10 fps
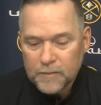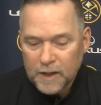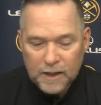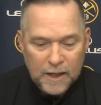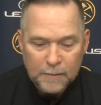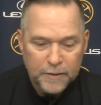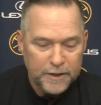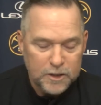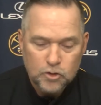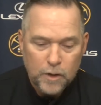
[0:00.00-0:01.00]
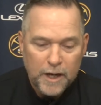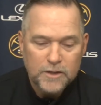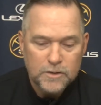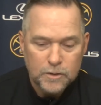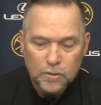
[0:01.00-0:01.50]
I'm going to try
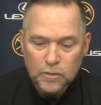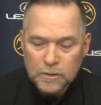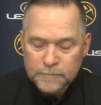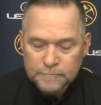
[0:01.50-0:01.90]
to